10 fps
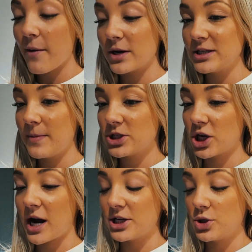I wanted to make
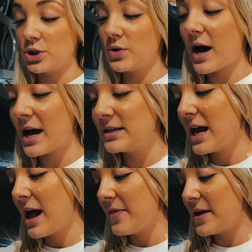sure I showed you guys
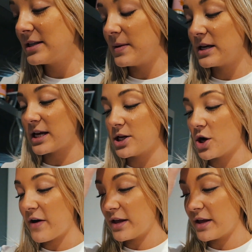this because I know